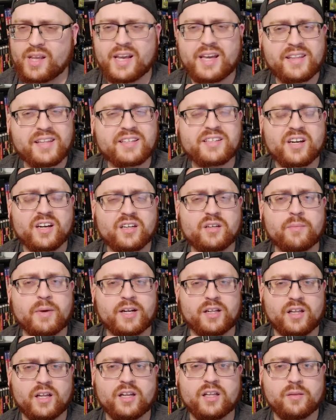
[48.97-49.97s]
they talked about
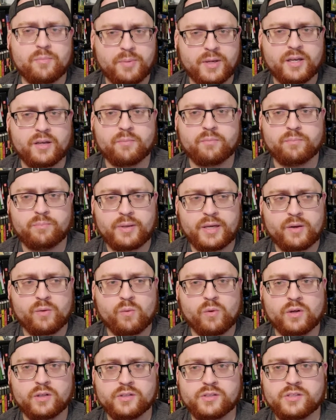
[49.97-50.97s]
a lot of the big
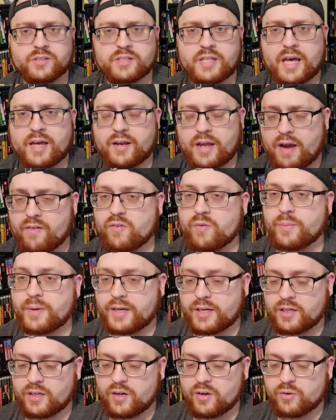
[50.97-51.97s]
ones that
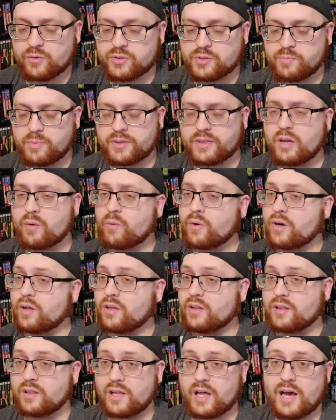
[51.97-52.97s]
everybody knows, but there were a
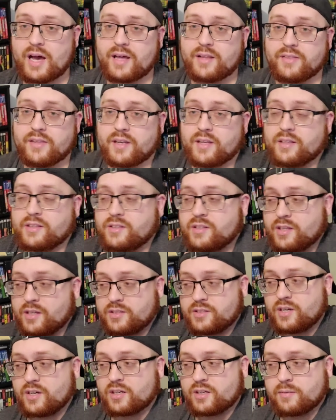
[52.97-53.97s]
lot that they
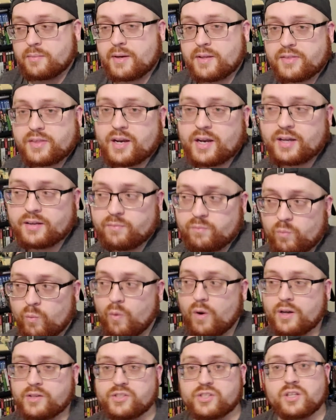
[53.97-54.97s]
talked about that I
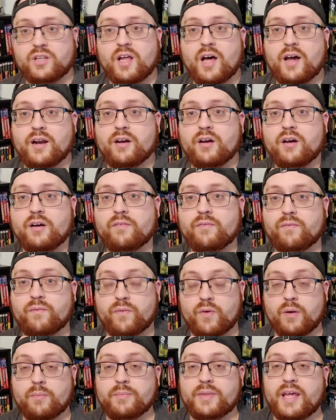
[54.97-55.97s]
watched a lot of
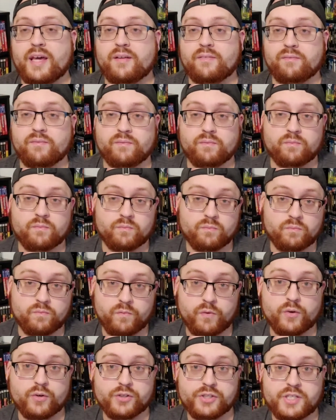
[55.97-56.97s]
from that
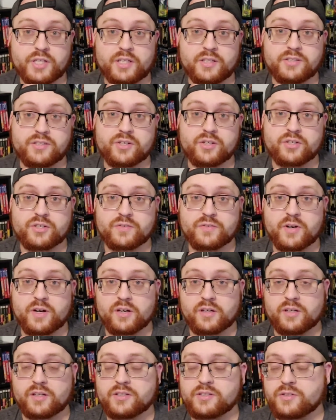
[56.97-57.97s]
first In Search of
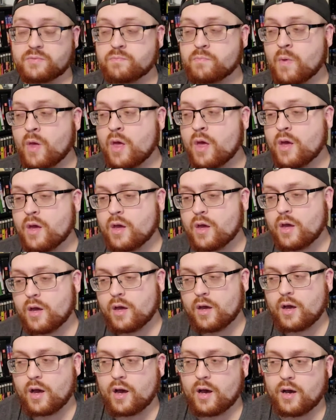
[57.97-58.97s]
Darkness.
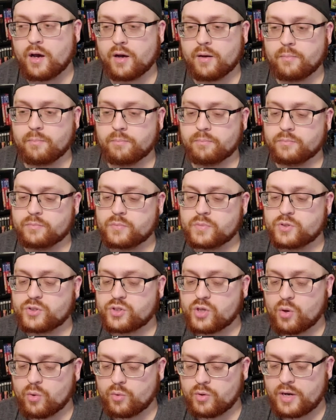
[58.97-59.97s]

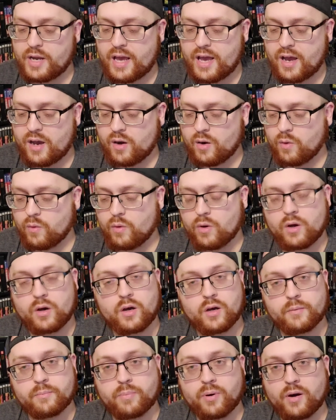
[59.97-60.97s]
So now
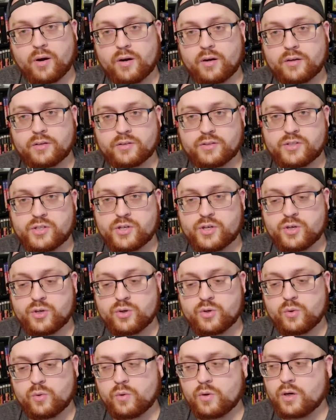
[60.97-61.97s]
on part
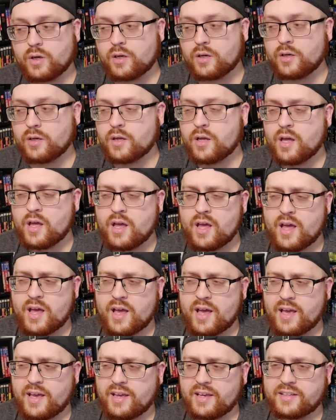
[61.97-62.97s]
two,
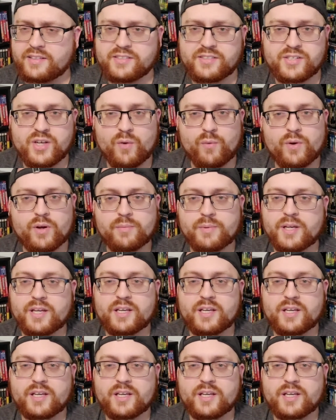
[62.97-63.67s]
it's so weird